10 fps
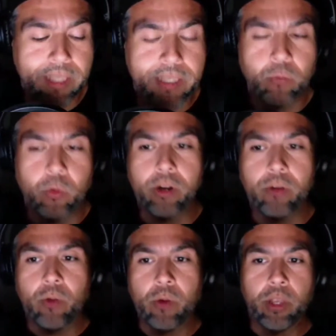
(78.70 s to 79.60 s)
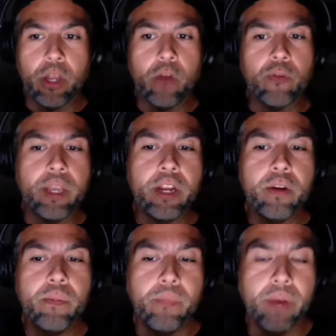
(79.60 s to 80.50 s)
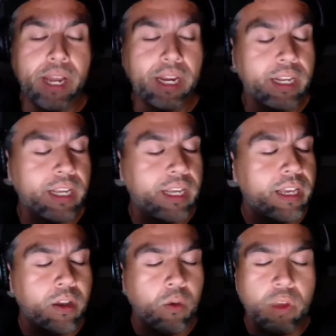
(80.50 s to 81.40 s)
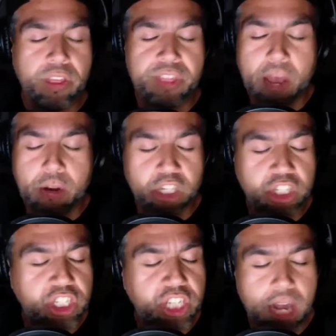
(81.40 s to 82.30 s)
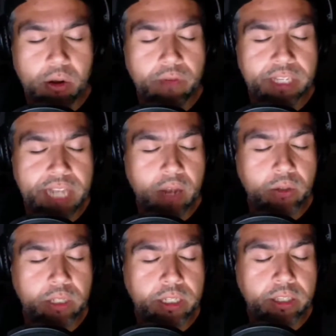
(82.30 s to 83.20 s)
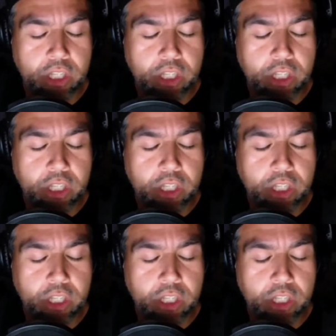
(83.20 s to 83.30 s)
on where we go from here, but without a shadow of a doubt, the